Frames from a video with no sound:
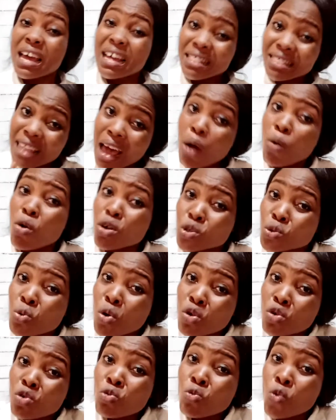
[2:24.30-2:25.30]
That was
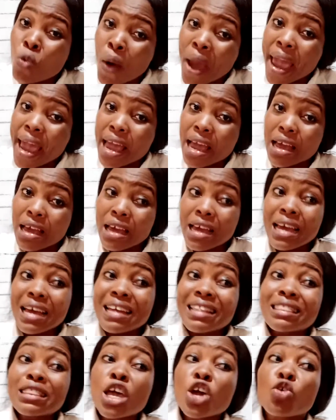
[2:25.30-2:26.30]
one way
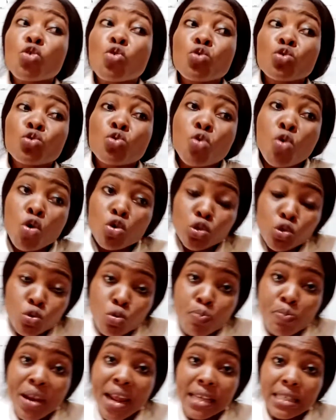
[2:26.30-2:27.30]
they could go to
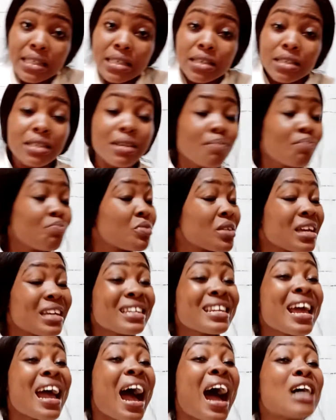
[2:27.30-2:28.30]
places.
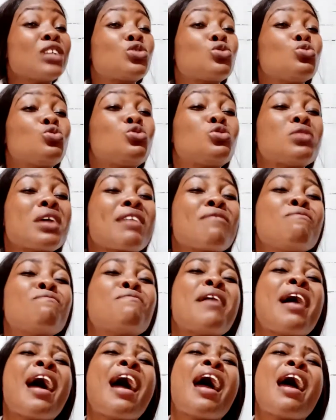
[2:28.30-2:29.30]
They had to trek
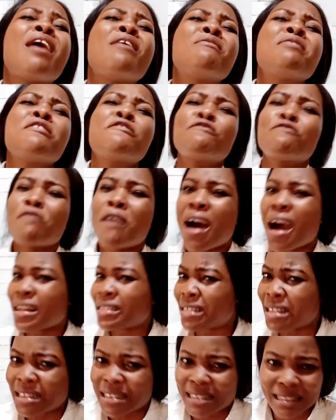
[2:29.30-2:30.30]
very far
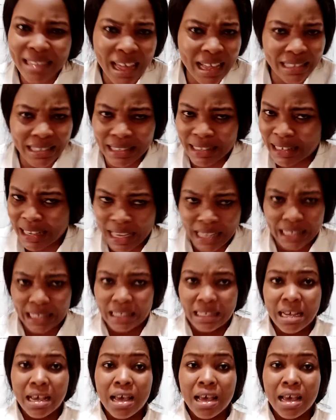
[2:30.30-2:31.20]
distances.